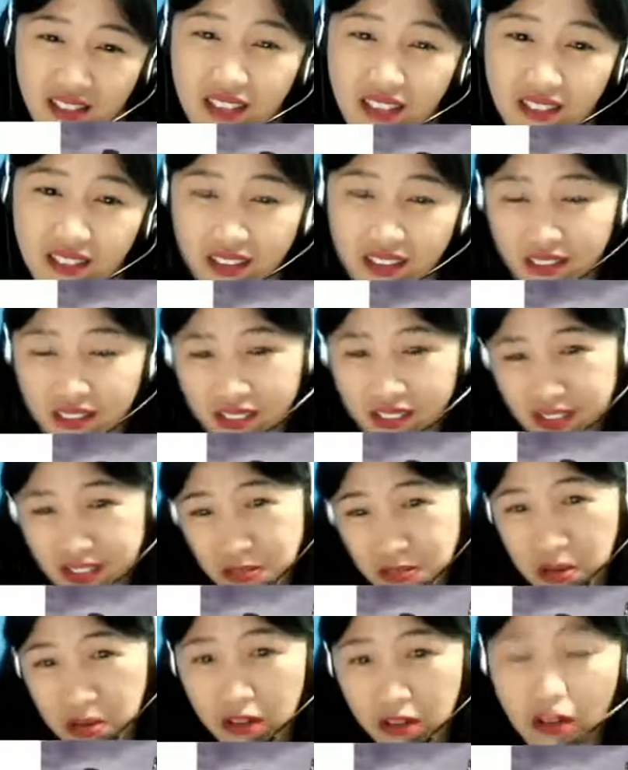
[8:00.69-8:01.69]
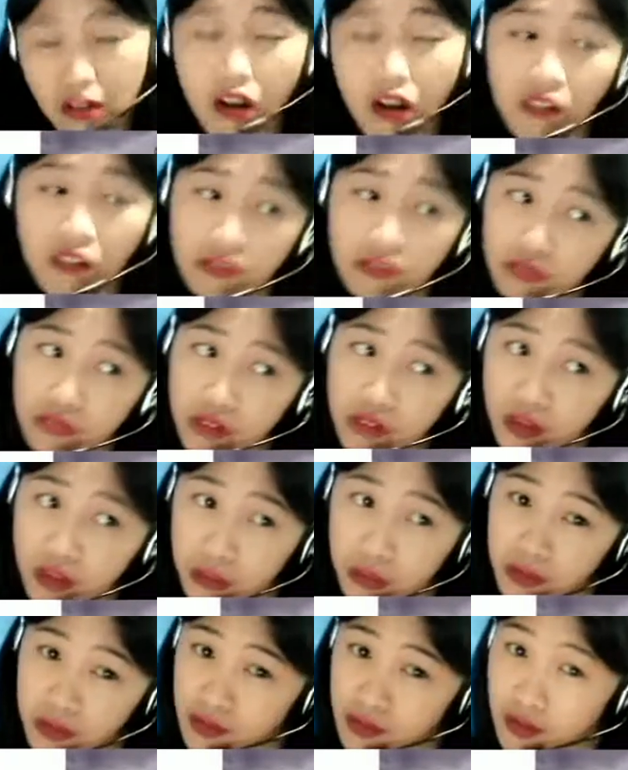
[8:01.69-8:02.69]
I think it's better. When
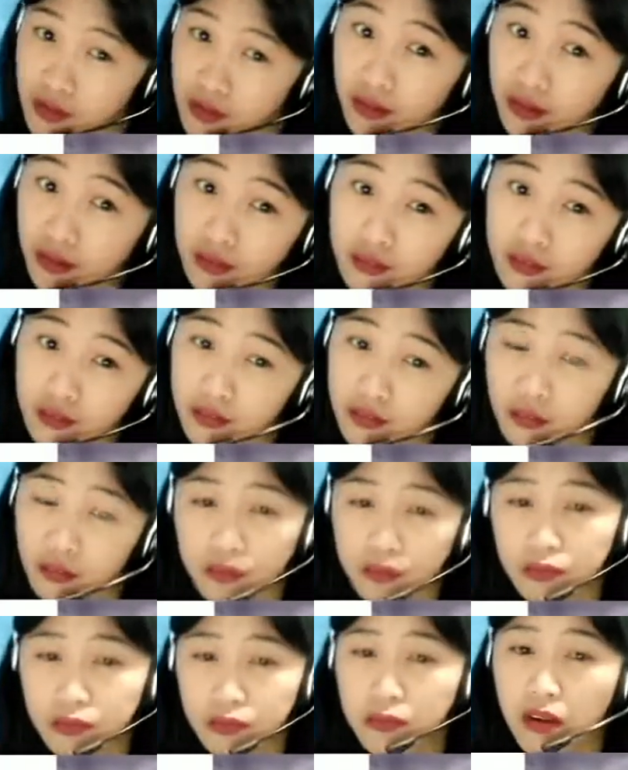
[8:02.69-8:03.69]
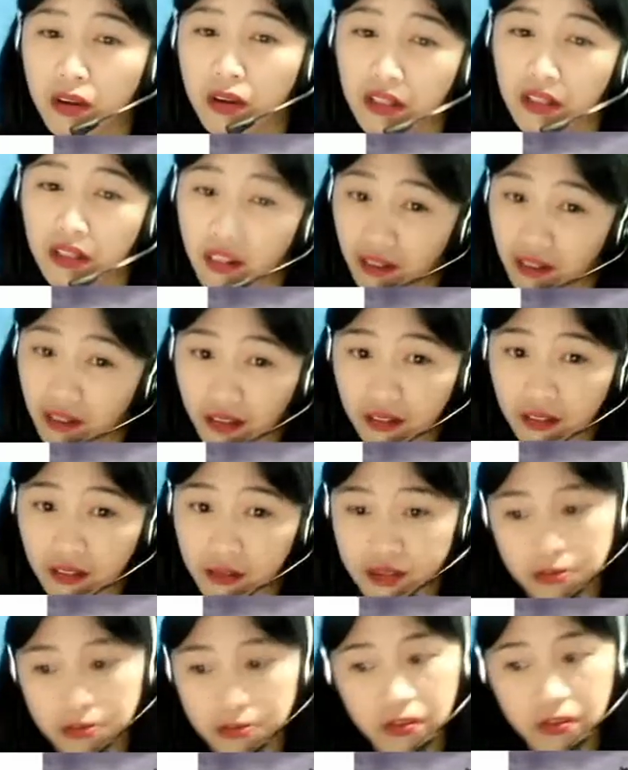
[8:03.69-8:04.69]
I was young, I didn't go to many
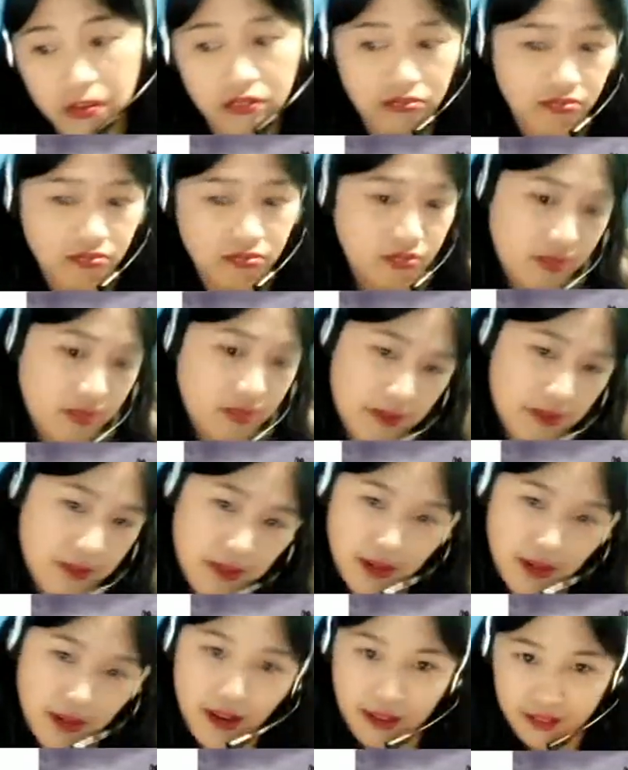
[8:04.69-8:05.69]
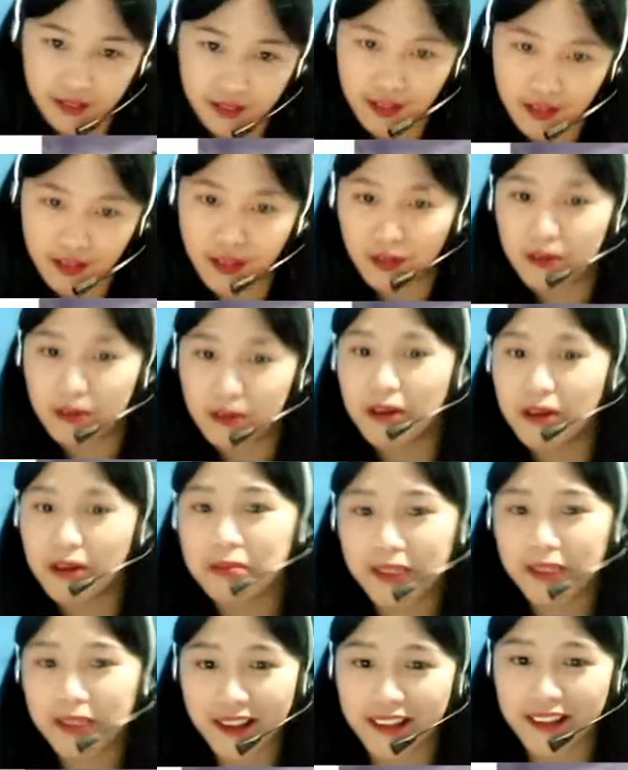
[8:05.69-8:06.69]
academies, but yeah, I grew up
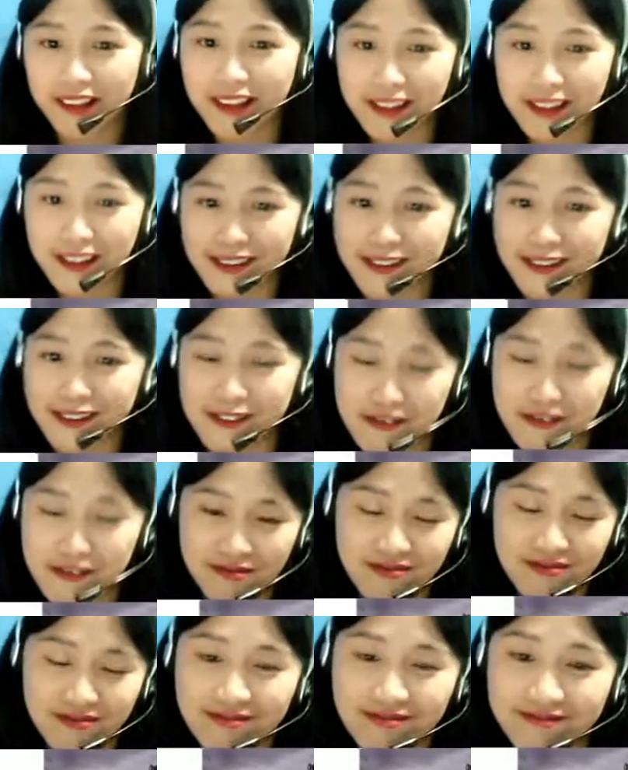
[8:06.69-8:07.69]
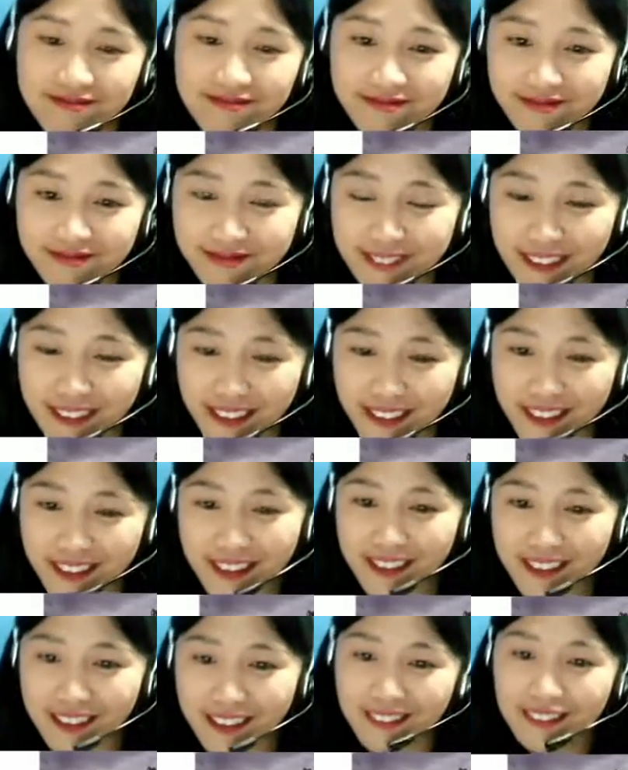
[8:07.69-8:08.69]
like this, so I
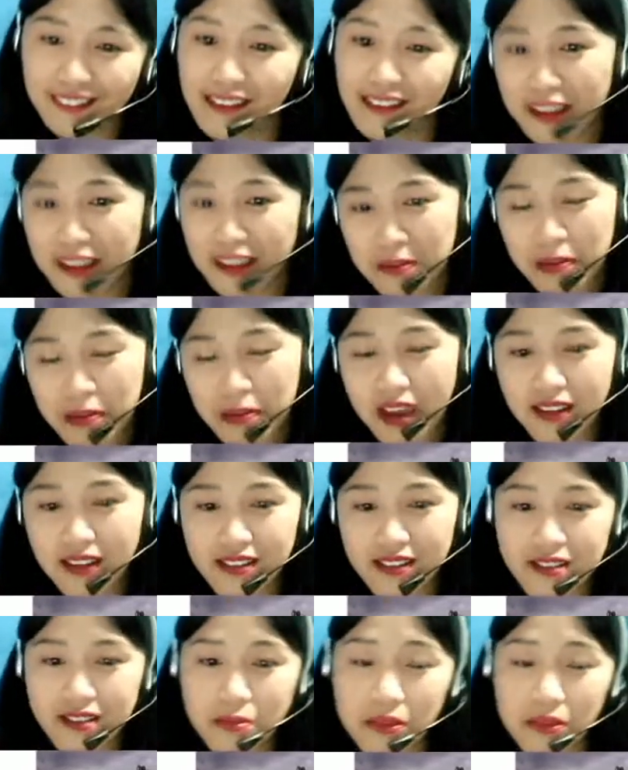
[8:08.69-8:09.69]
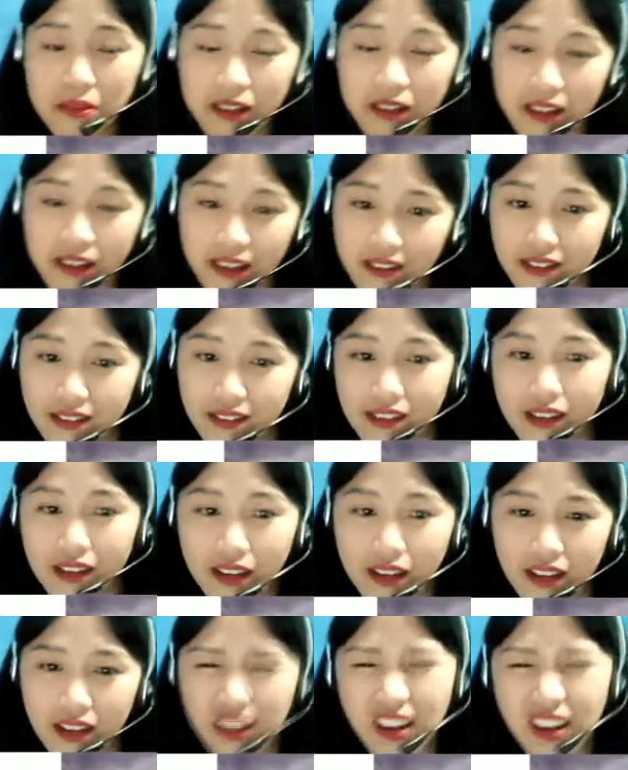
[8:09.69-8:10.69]
think it depends. But
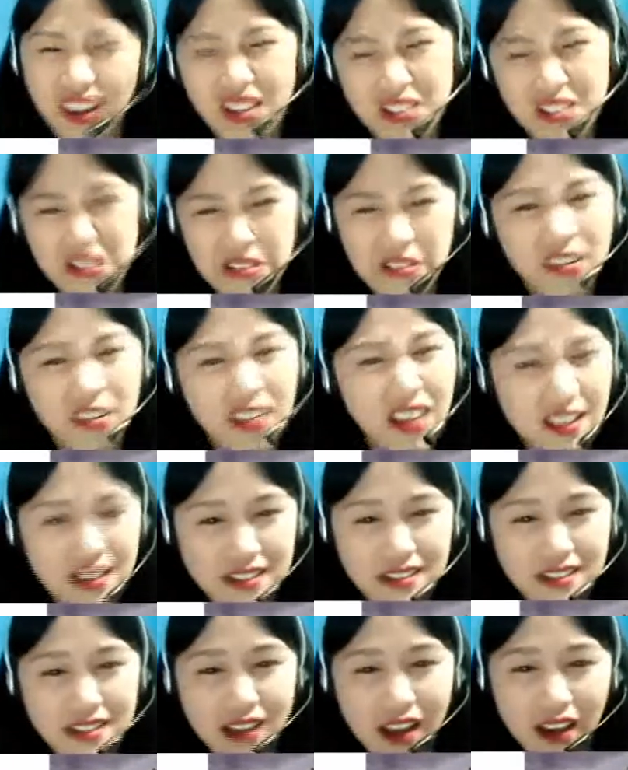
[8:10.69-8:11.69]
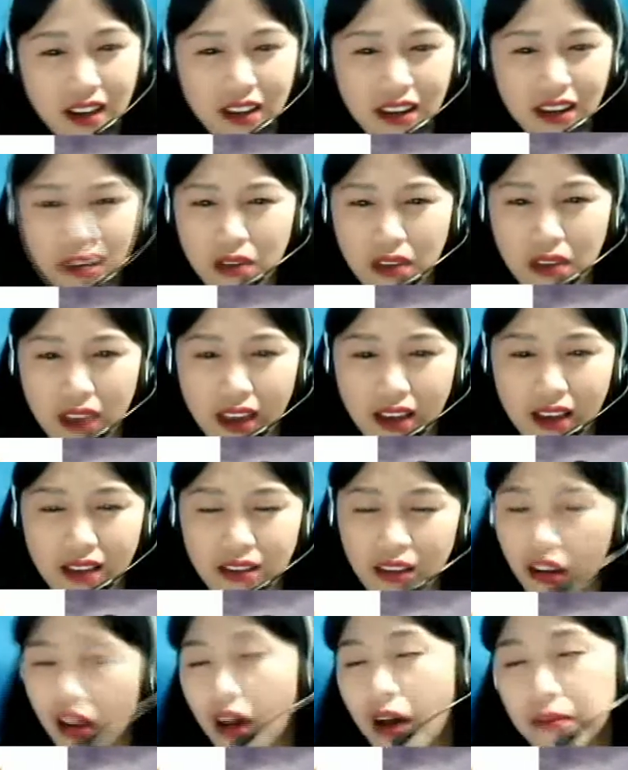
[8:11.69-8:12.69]
yeah, it's Korean society.
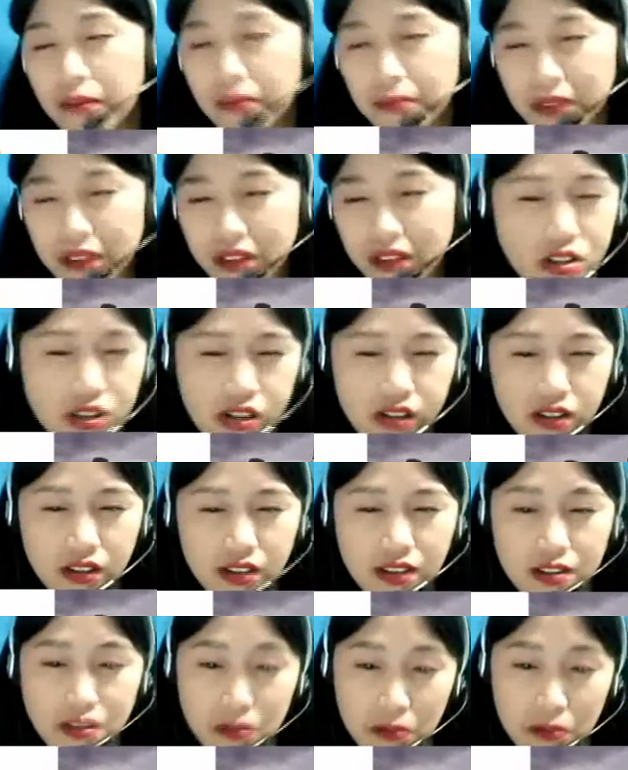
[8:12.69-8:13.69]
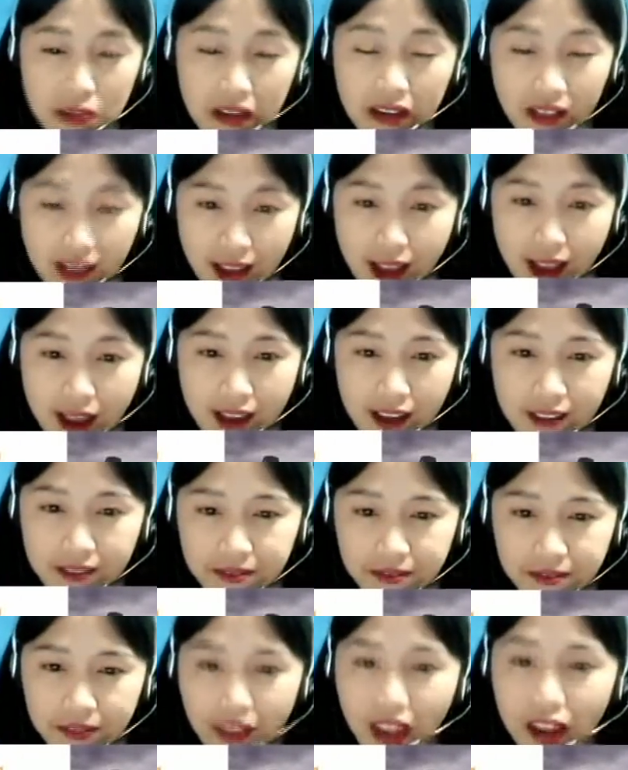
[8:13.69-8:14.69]
Educate the competition is really
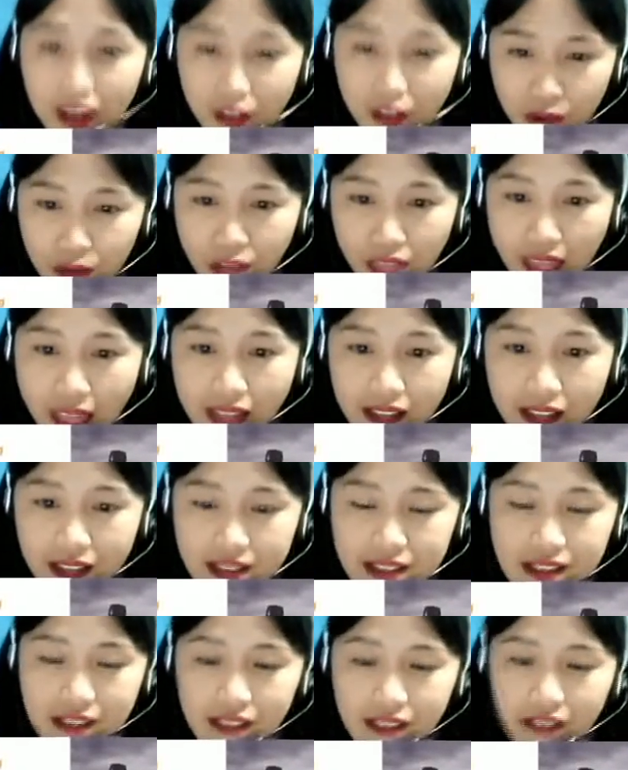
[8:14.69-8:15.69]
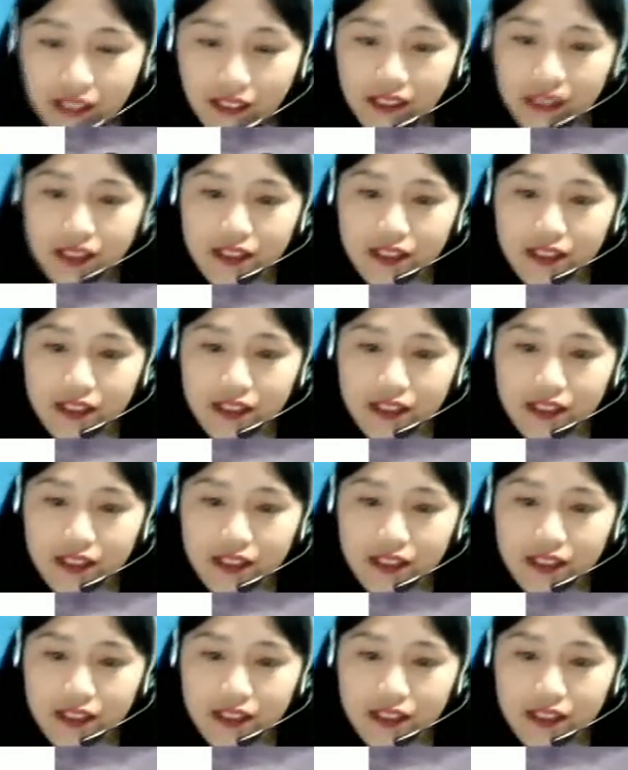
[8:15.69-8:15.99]
high. I know that.